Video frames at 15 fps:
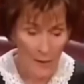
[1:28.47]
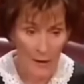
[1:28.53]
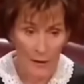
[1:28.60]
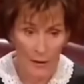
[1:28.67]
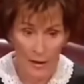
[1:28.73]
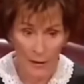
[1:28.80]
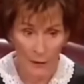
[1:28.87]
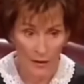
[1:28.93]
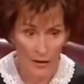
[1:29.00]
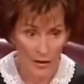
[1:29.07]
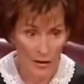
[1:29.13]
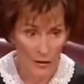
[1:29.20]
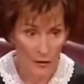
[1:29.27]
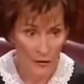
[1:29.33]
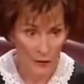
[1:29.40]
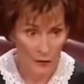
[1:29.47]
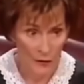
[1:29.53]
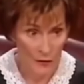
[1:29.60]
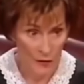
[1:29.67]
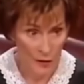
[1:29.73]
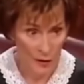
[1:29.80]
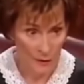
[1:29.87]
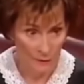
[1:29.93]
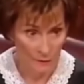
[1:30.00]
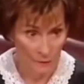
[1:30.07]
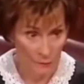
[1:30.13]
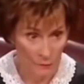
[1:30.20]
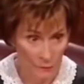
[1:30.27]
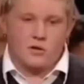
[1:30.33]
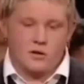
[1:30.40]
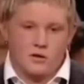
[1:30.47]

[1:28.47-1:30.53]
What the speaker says: And Perry Ann was killed at the scene?